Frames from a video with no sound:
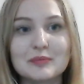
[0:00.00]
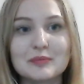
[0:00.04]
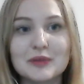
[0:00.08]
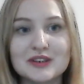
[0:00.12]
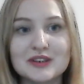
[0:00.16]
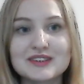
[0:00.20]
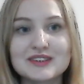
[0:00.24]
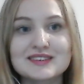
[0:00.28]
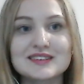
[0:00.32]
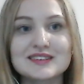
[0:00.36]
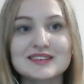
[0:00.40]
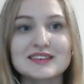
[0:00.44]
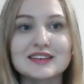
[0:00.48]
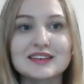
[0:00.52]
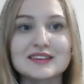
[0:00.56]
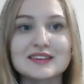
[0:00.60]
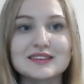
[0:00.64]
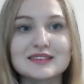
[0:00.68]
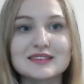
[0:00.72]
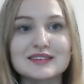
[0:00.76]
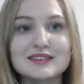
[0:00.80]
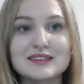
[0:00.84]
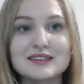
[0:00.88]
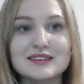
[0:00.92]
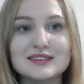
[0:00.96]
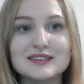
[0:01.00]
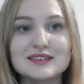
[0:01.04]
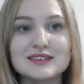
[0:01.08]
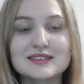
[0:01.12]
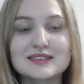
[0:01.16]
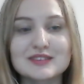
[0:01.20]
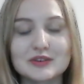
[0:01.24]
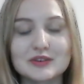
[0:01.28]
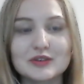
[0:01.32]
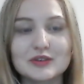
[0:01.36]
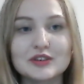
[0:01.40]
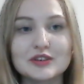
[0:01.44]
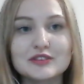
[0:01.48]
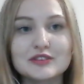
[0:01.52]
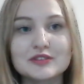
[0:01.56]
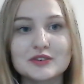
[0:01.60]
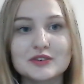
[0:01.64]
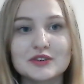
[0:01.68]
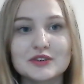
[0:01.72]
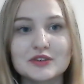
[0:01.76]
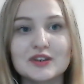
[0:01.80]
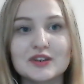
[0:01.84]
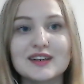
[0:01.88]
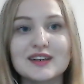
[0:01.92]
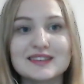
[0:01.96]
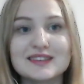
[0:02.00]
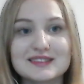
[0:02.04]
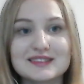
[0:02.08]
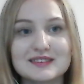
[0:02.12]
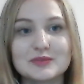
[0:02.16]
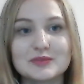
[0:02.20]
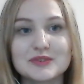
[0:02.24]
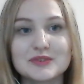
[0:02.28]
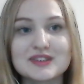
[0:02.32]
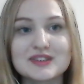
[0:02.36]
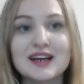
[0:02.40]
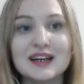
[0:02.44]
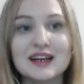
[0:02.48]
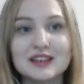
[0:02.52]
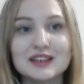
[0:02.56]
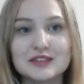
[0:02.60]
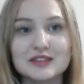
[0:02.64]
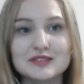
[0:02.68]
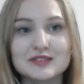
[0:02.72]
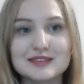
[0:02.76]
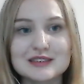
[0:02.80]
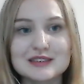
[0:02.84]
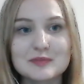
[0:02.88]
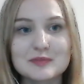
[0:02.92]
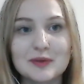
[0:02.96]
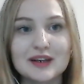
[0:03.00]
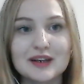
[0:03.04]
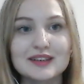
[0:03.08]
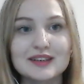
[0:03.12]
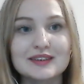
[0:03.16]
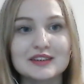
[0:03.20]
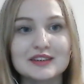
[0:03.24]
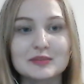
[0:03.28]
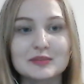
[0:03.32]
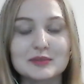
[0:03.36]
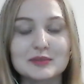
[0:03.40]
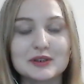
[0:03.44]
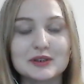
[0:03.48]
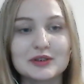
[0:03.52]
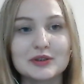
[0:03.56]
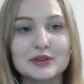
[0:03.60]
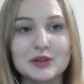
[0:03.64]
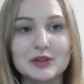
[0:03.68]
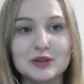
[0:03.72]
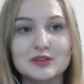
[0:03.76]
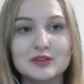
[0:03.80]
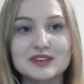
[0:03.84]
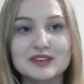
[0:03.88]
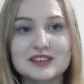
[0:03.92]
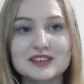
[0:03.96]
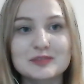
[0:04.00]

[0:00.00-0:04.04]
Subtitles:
a personal story for you, as it was kind of inspired by your own